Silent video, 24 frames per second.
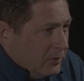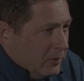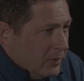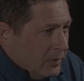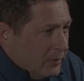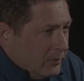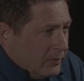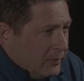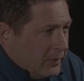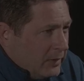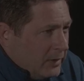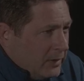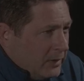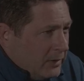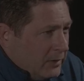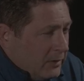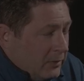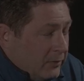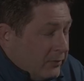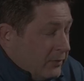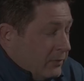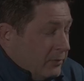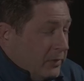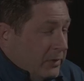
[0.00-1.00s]
You know what I'm
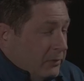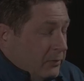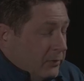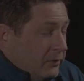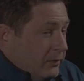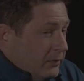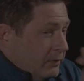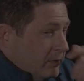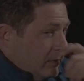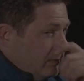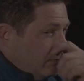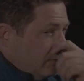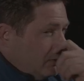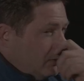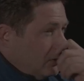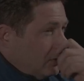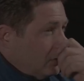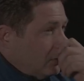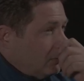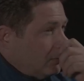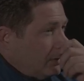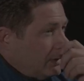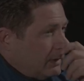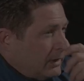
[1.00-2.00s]
saying? Or some people don't even
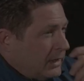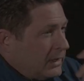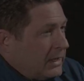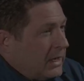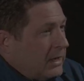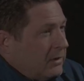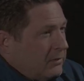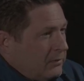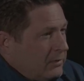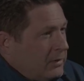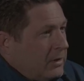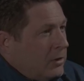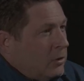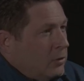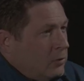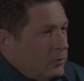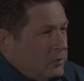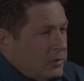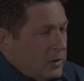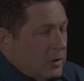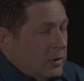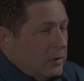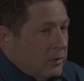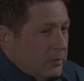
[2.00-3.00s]
know, but like how
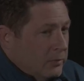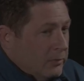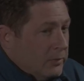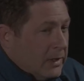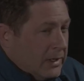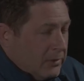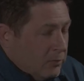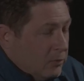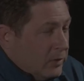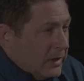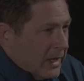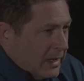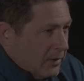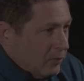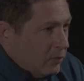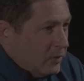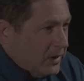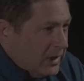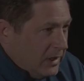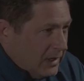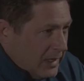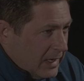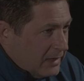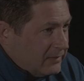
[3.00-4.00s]
o- like a lot
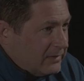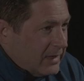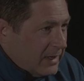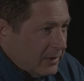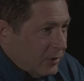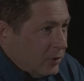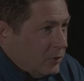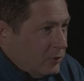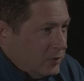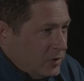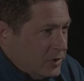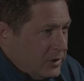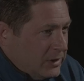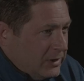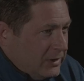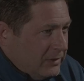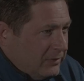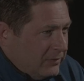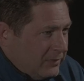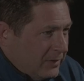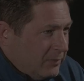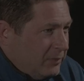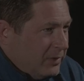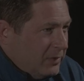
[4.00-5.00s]
of weed has that OG. Some
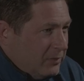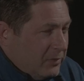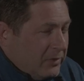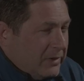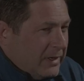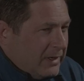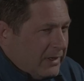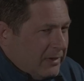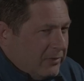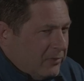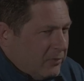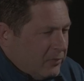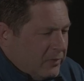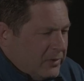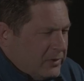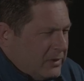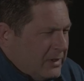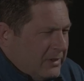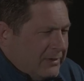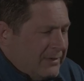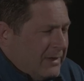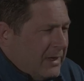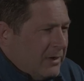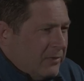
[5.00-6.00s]
mm-hmm. people like it's
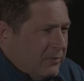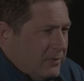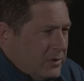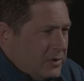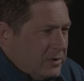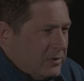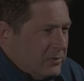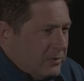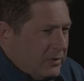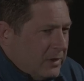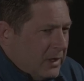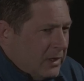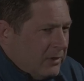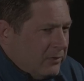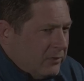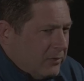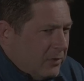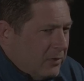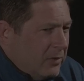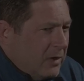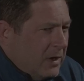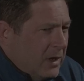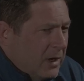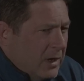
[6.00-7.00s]
original. It's not original
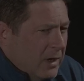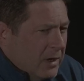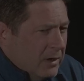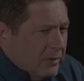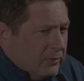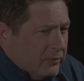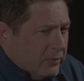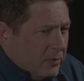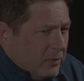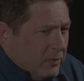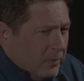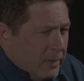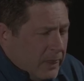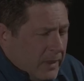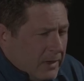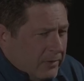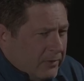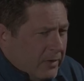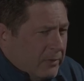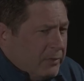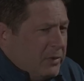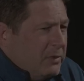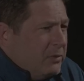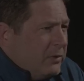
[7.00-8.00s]
gangster. Yeah. So
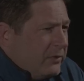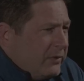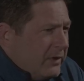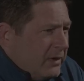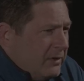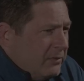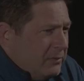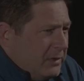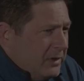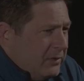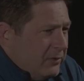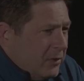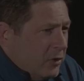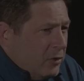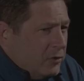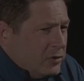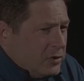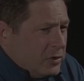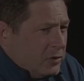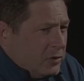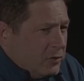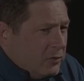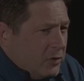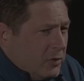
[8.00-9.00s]
some people say it means
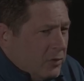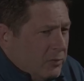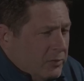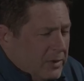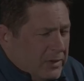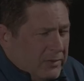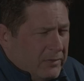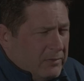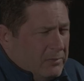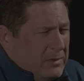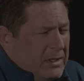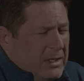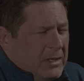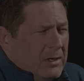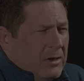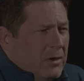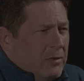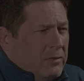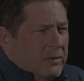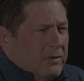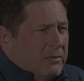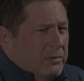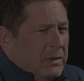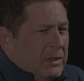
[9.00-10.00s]
ocean grown, but to me it
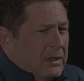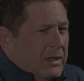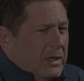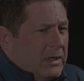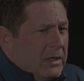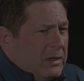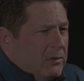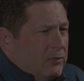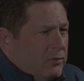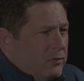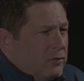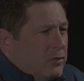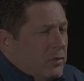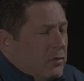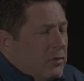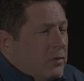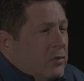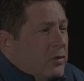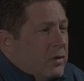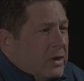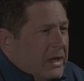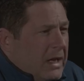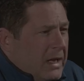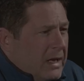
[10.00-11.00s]
always means like it was
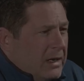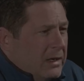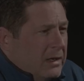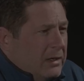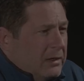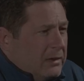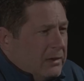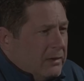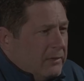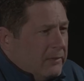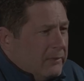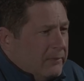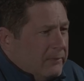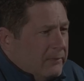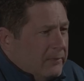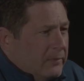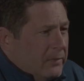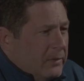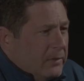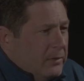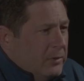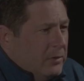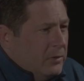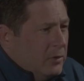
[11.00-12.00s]
grown organic.
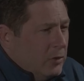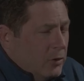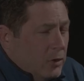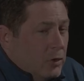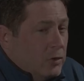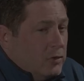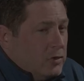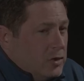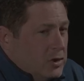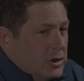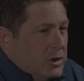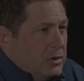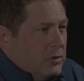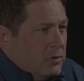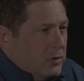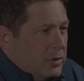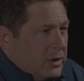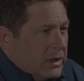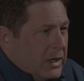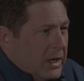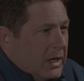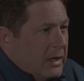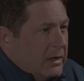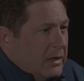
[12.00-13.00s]
Mm. You know, mm. OG
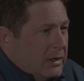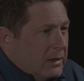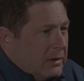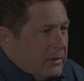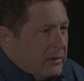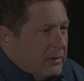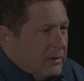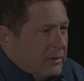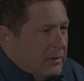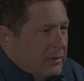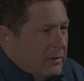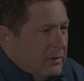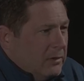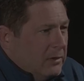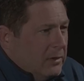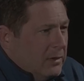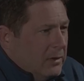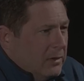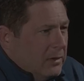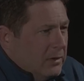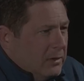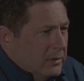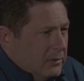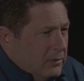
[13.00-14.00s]
organic. Yeah. yeah.
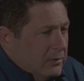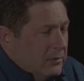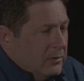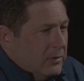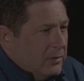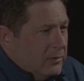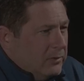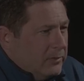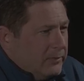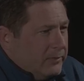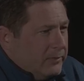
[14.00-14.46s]
You